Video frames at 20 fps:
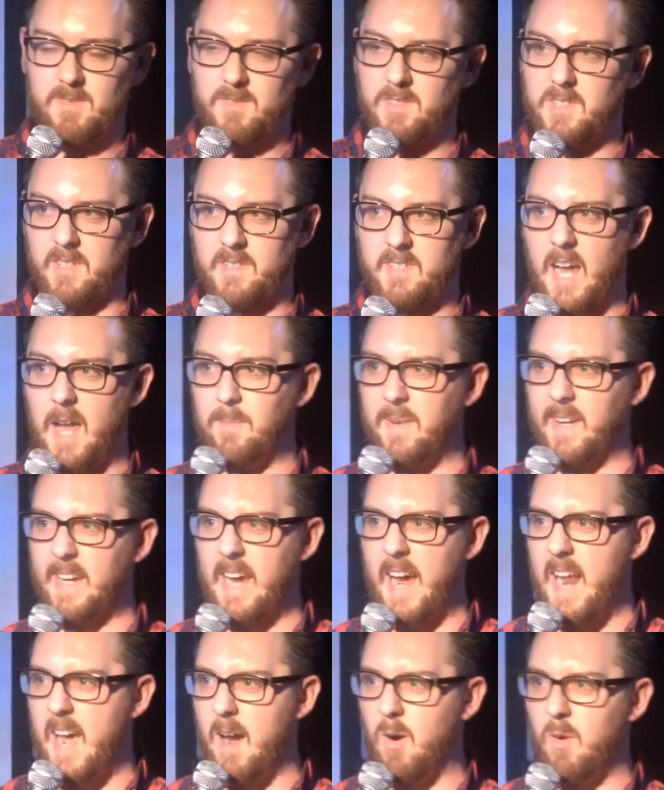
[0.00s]
just time to
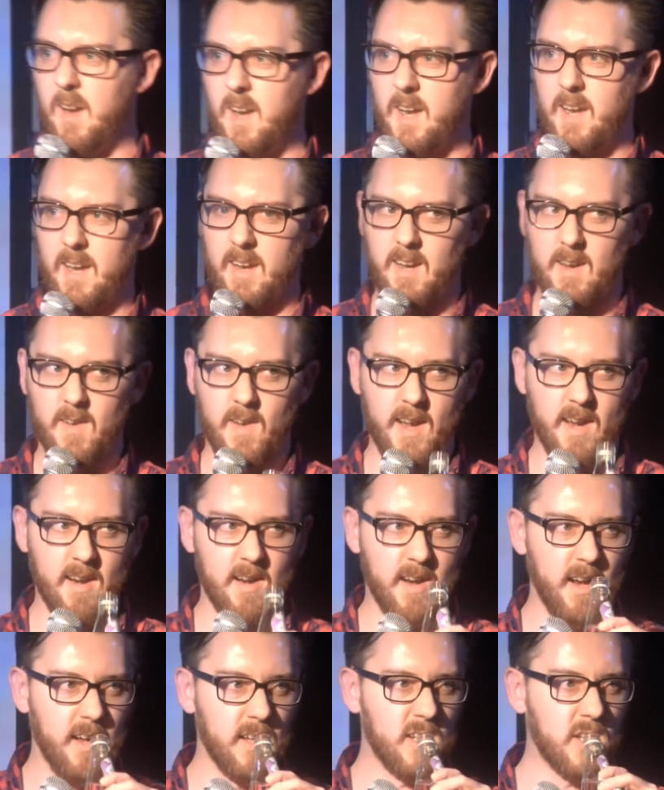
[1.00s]
get out, you know, you
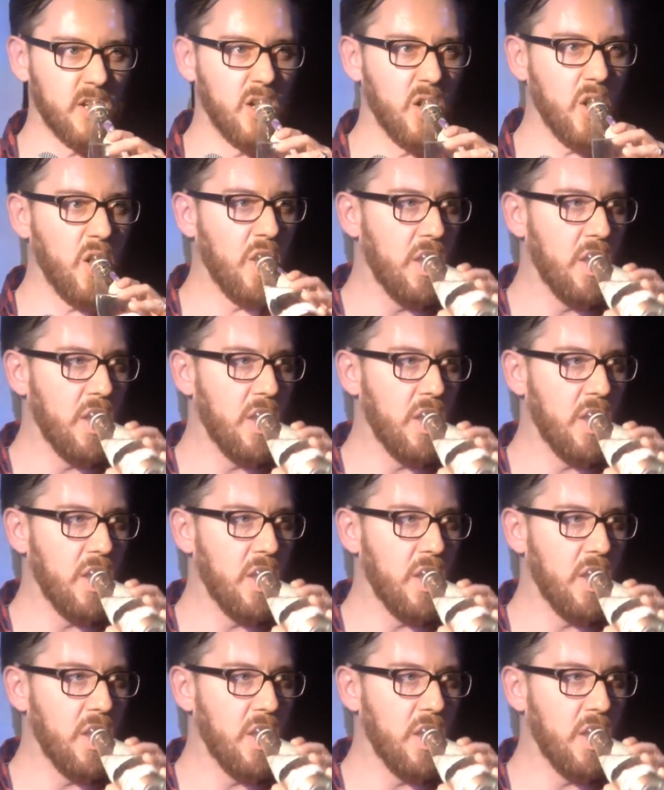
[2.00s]
know